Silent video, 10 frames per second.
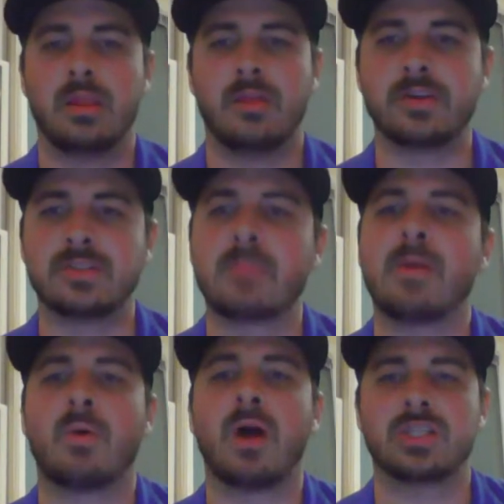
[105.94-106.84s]
The first time
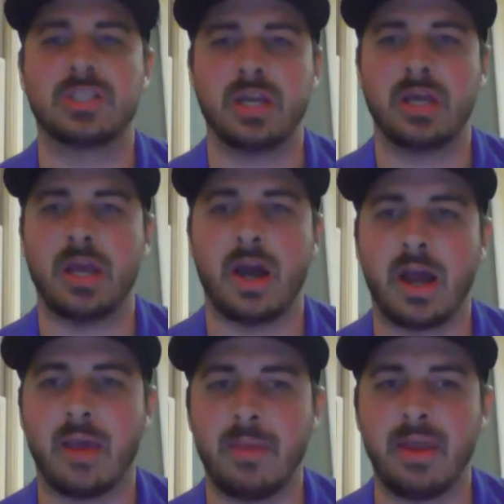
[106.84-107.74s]
I watched it,
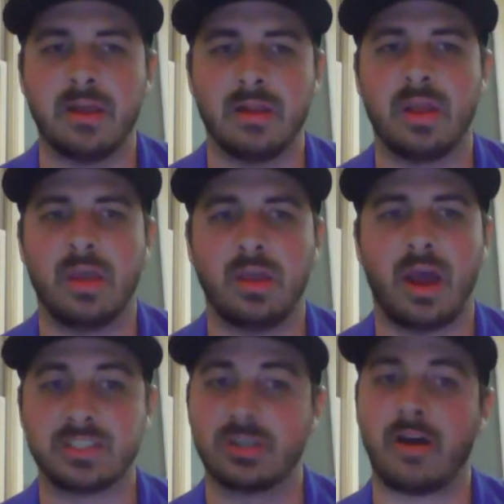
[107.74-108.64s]
I
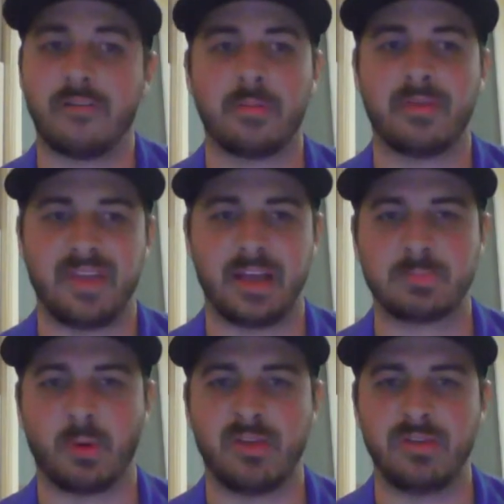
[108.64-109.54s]
saw it from the fans'
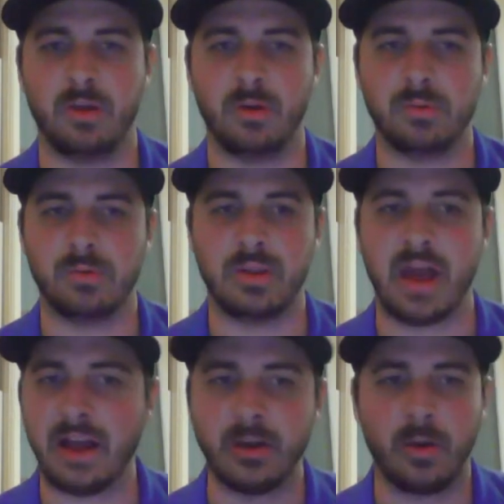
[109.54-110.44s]
point of view,
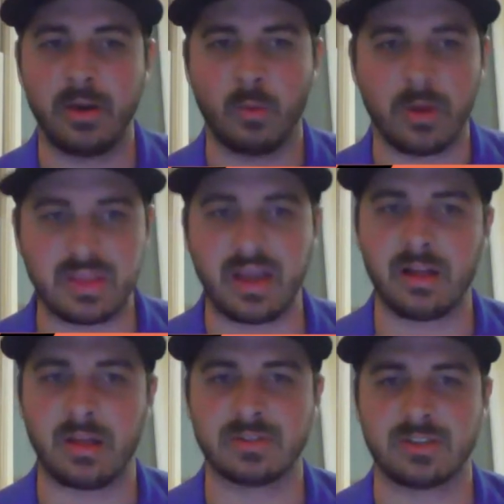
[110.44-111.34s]
not knowing what the hell
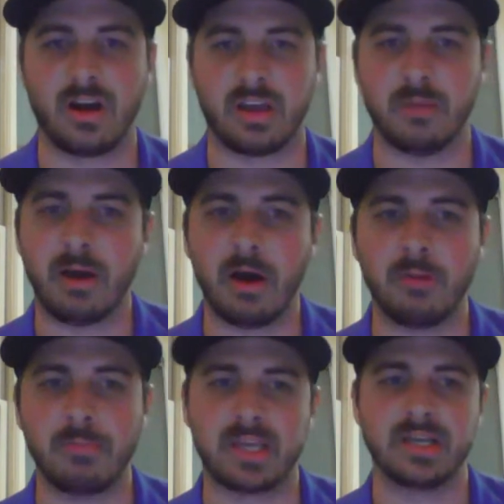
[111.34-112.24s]
he was talking about,
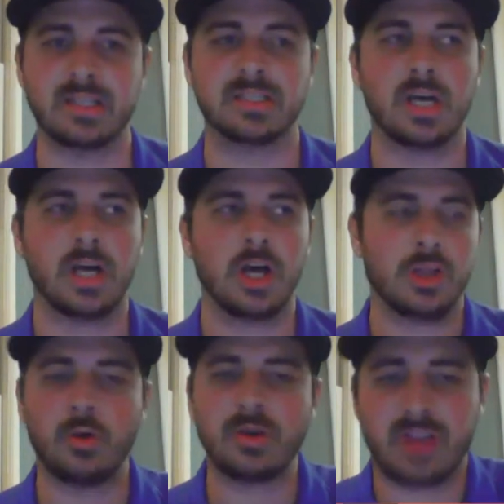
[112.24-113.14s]
because
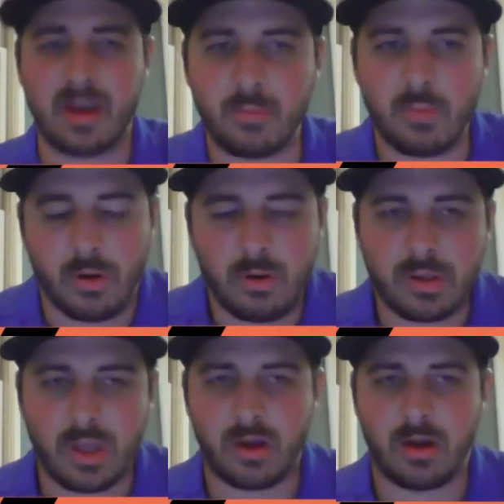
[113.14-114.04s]
the only time
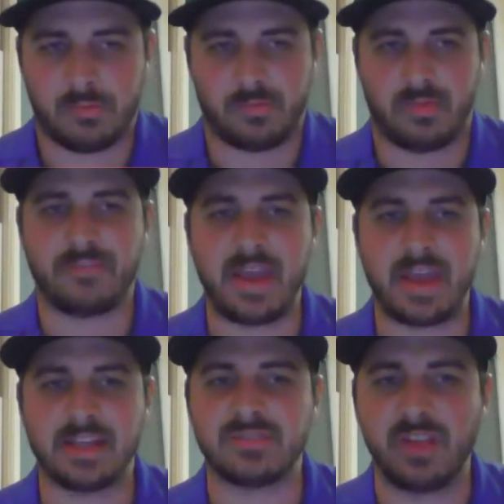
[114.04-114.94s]
the
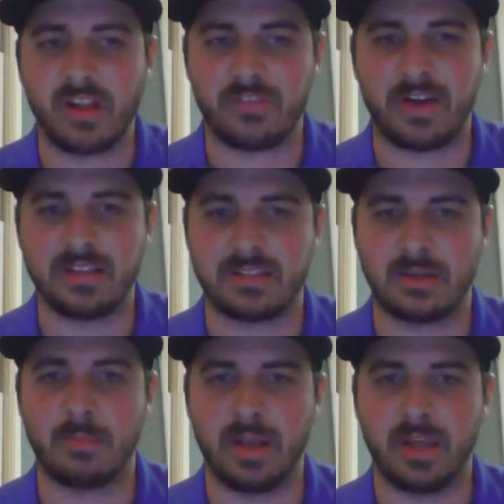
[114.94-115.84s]
fans vilify
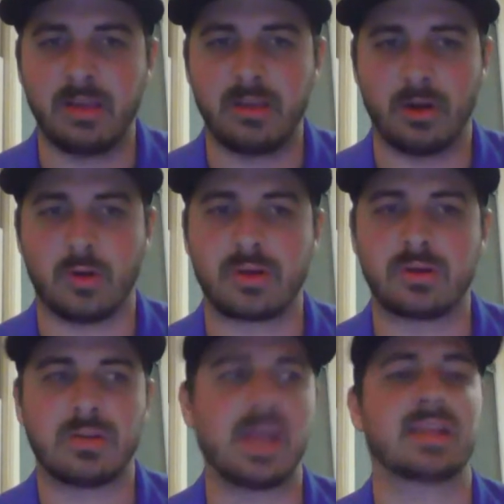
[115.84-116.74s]
somebody,
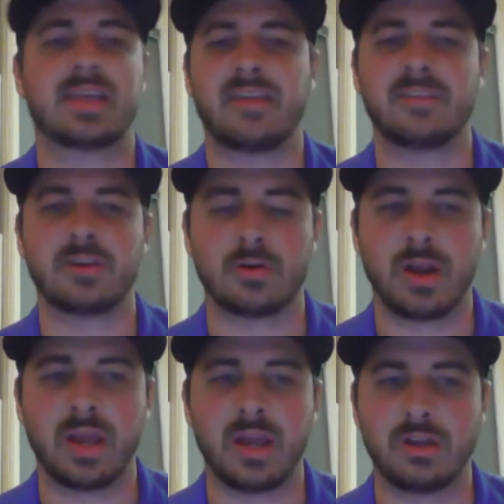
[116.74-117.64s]
take the Kevin
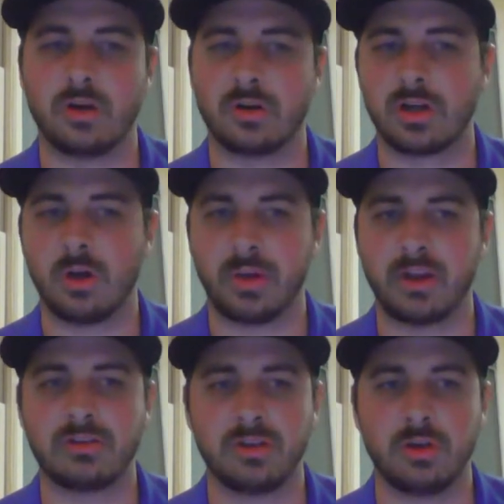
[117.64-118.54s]
Durant,
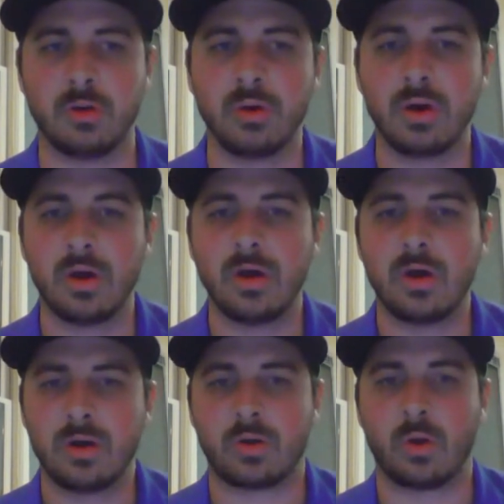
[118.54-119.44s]
going to
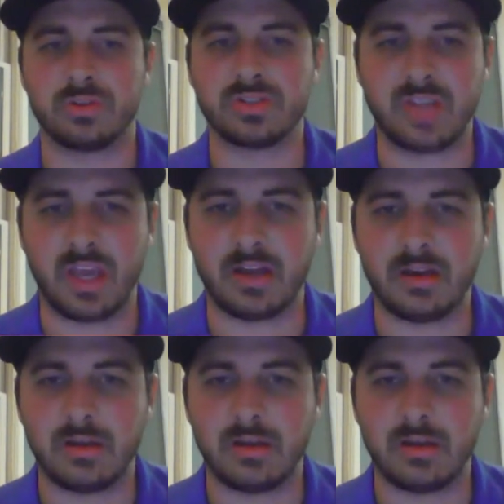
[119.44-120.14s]
Golden State.